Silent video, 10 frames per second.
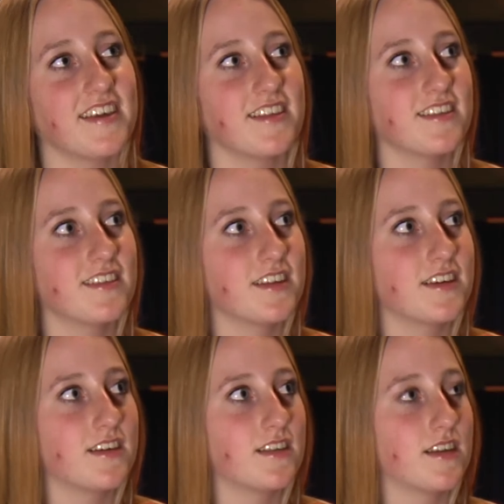think
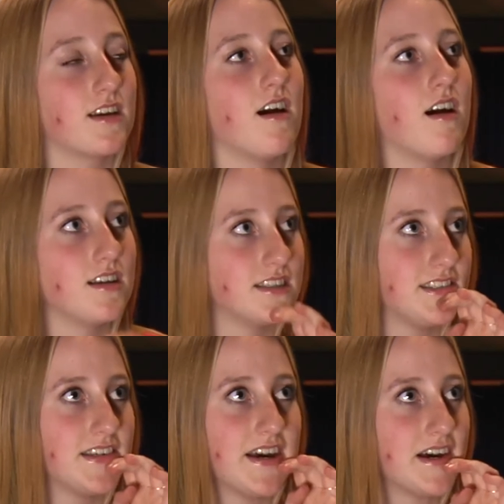the
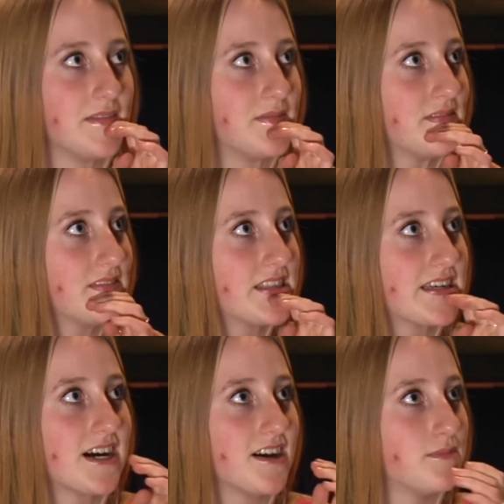cast
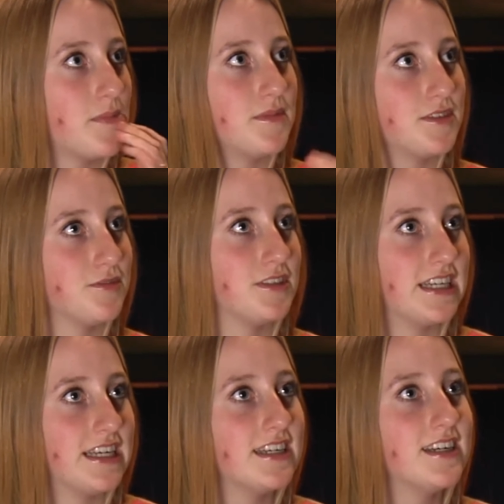members are
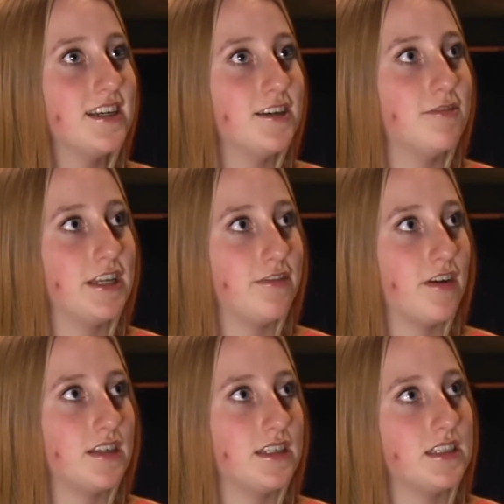really, really
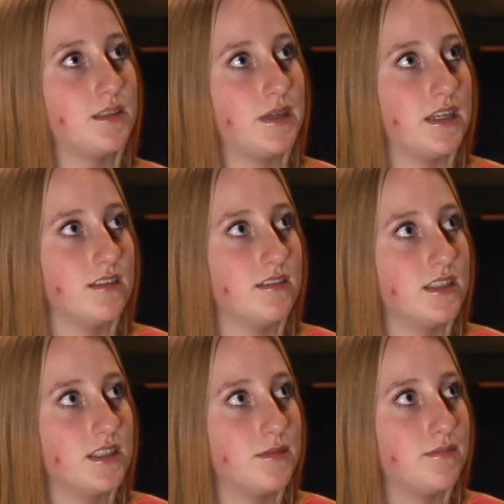fun, and it's been
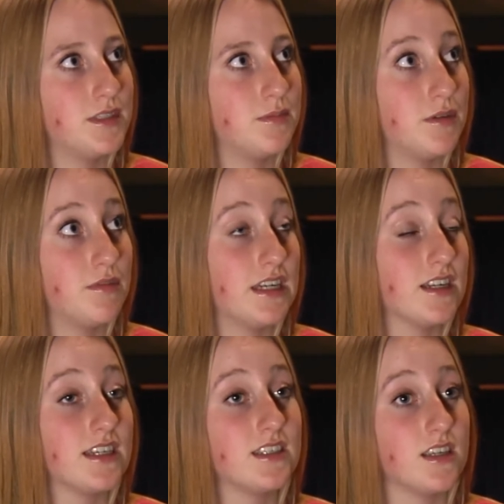really
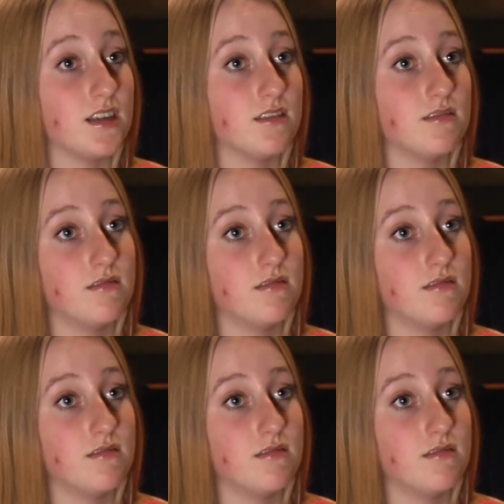nice to